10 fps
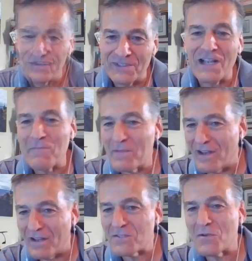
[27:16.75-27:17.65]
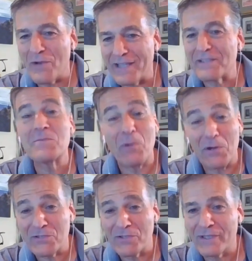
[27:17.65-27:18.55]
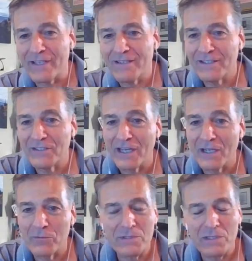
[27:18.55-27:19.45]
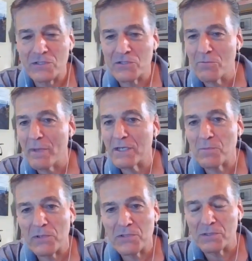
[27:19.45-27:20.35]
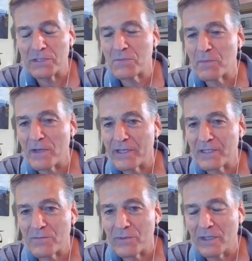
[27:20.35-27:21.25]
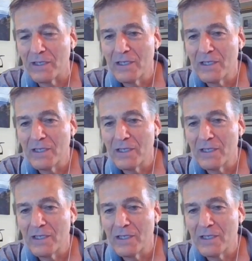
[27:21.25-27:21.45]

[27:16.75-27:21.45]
You're coming also at this personally, Donna, with such tremendous personal experience with